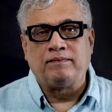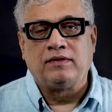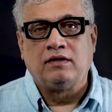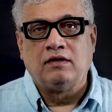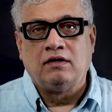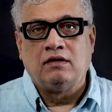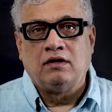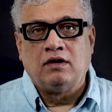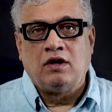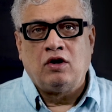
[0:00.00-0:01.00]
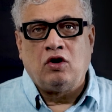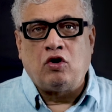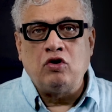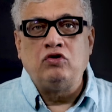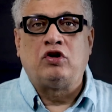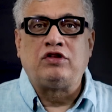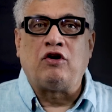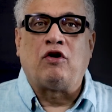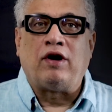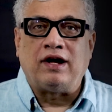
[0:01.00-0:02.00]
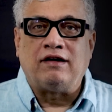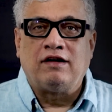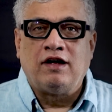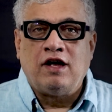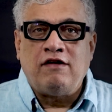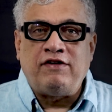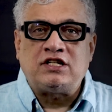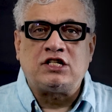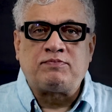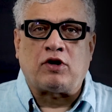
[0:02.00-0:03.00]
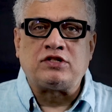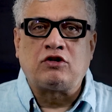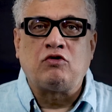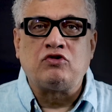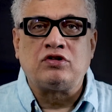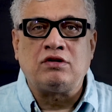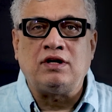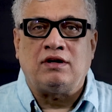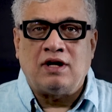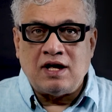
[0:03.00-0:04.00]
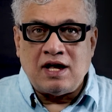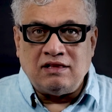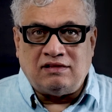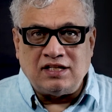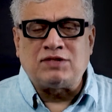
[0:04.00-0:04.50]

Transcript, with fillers: In this episode of Zero Hour, TMC MP Derek O'Brien examines